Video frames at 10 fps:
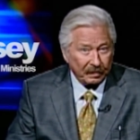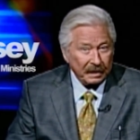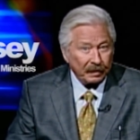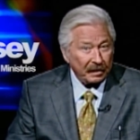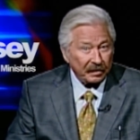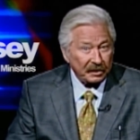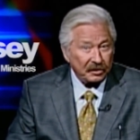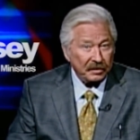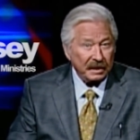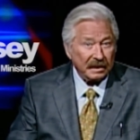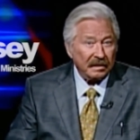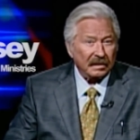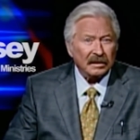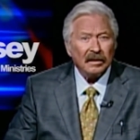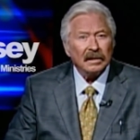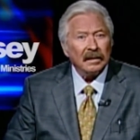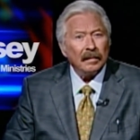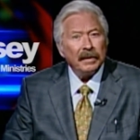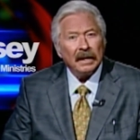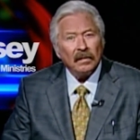People on the street are talking
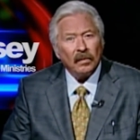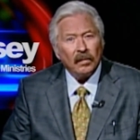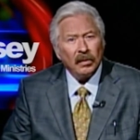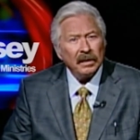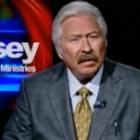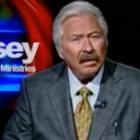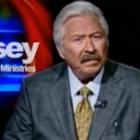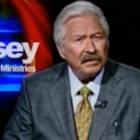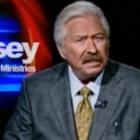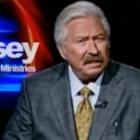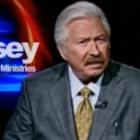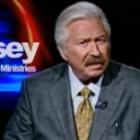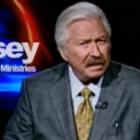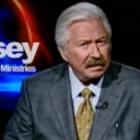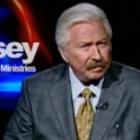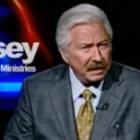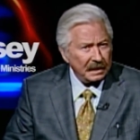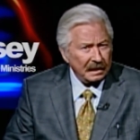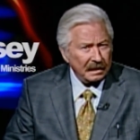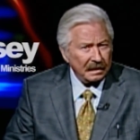about what all of these things
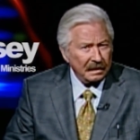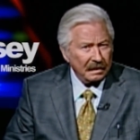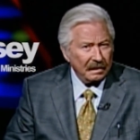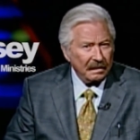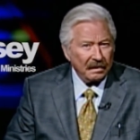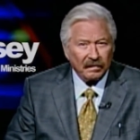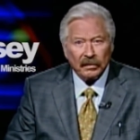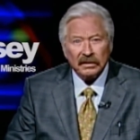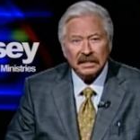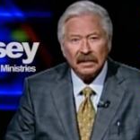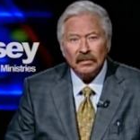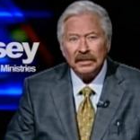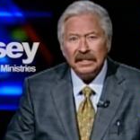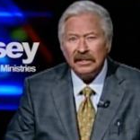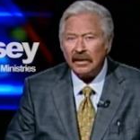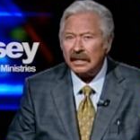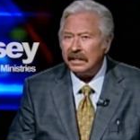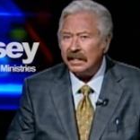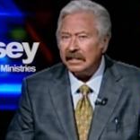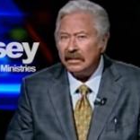mean. Folks that wouldn't
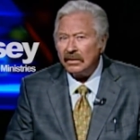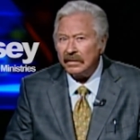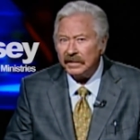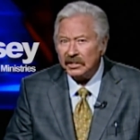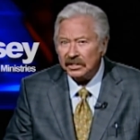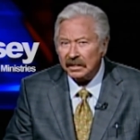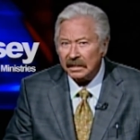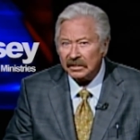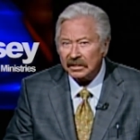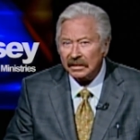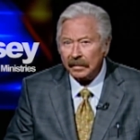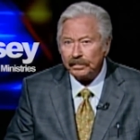darken the door of a church